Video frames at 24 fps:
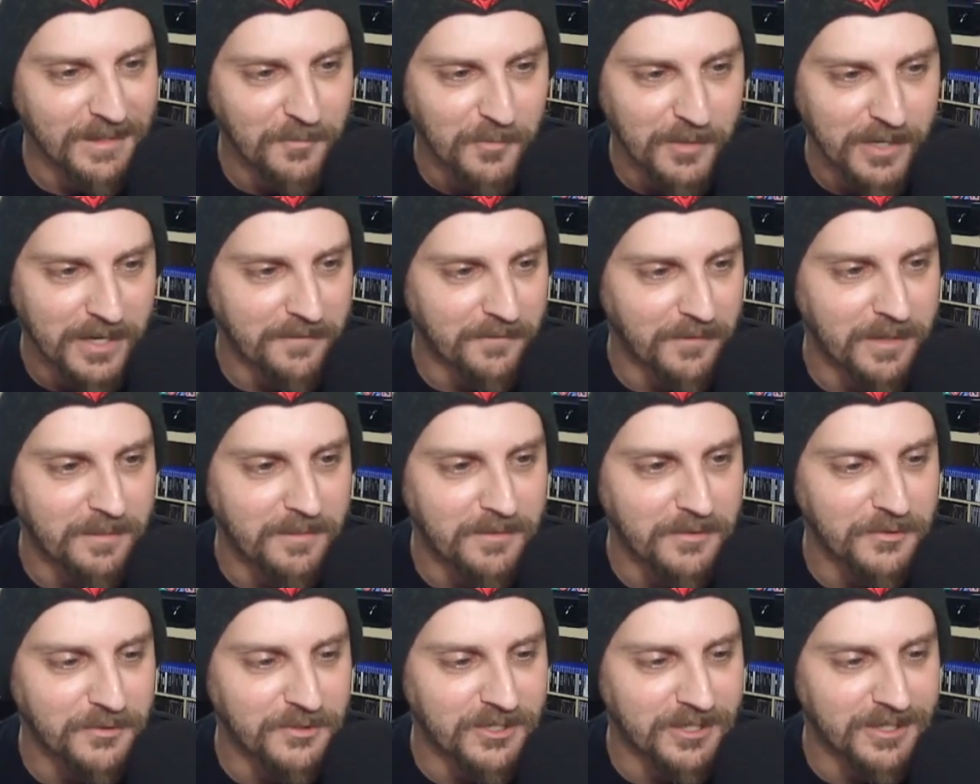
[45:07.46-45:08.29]
Whenever the
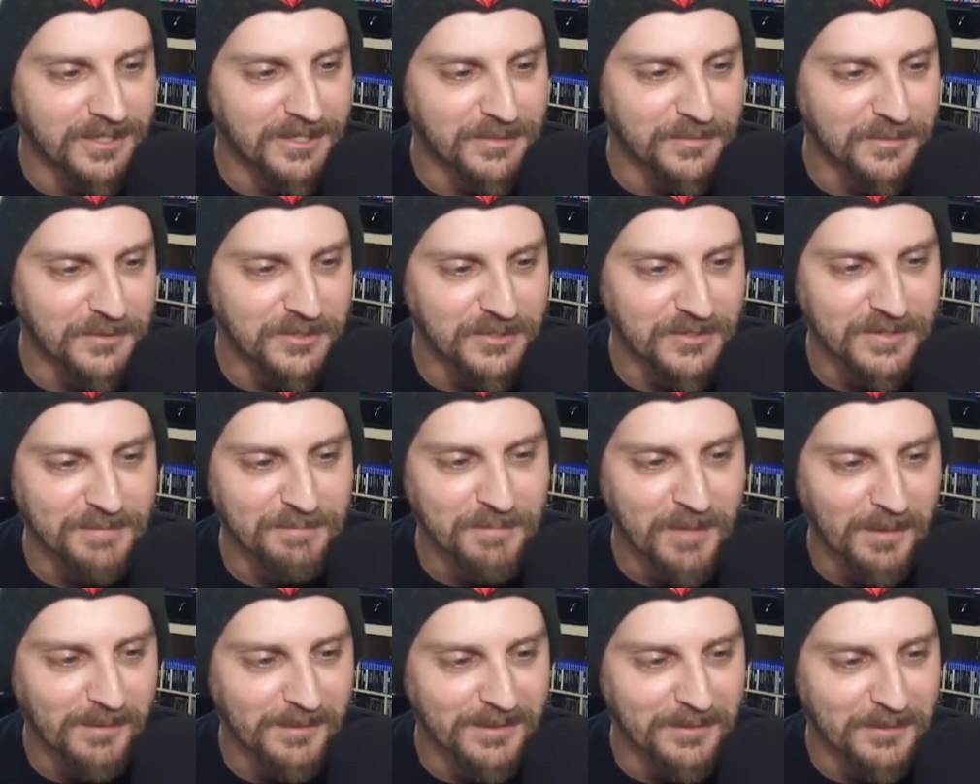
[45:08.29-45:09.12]
mood strikes, which is
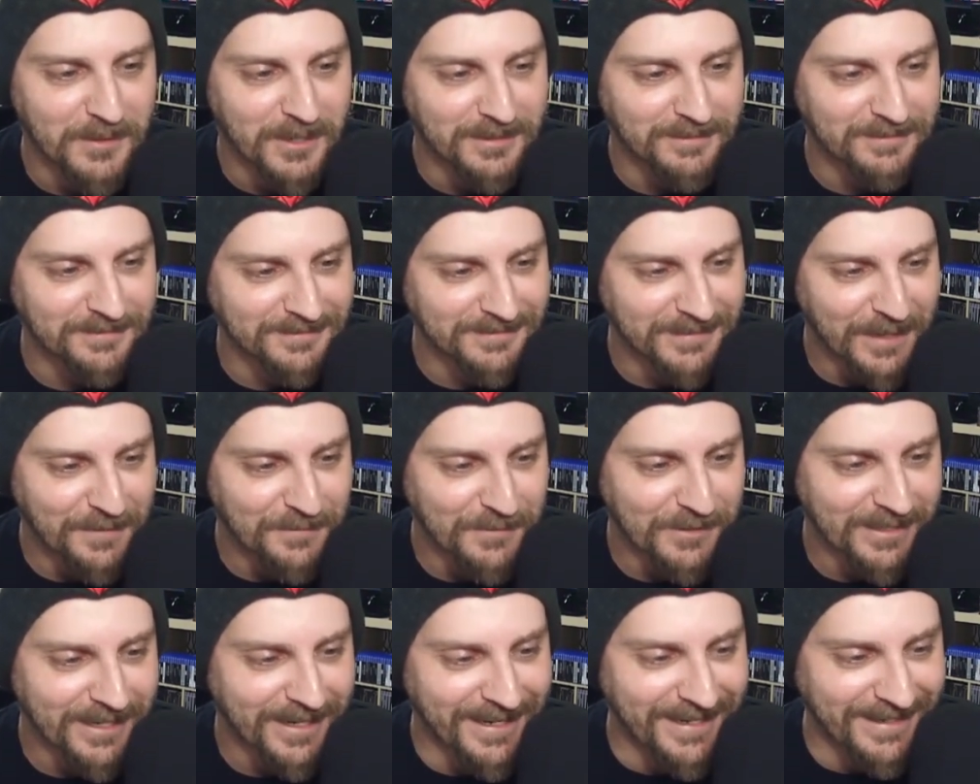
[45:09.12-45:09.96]
probably
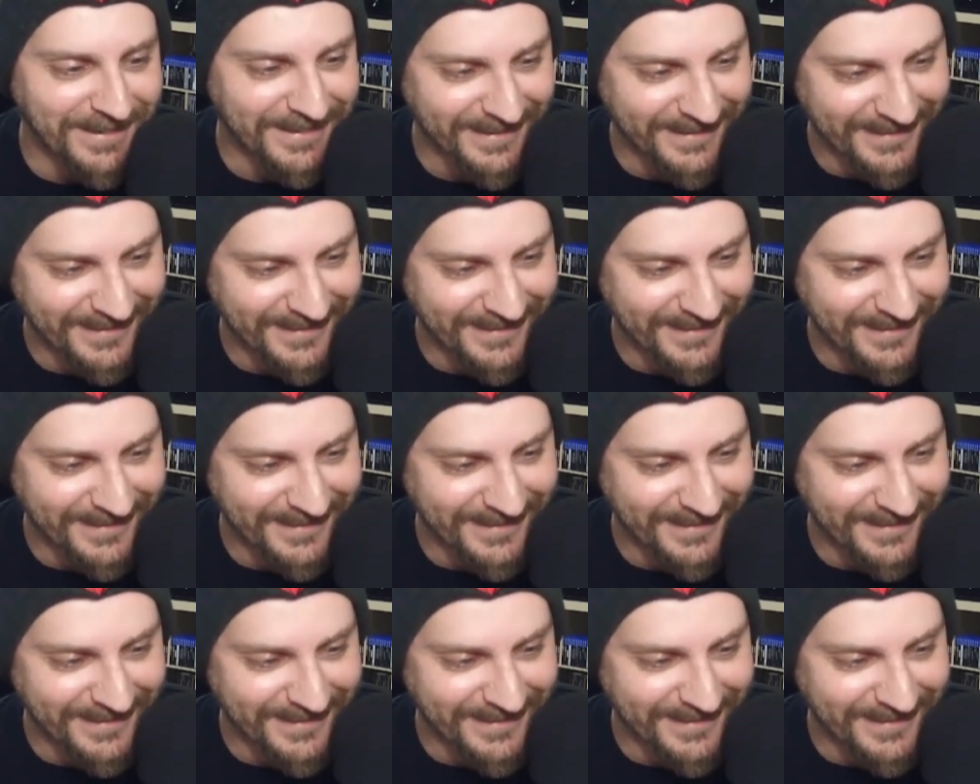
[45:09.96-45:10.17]
every day.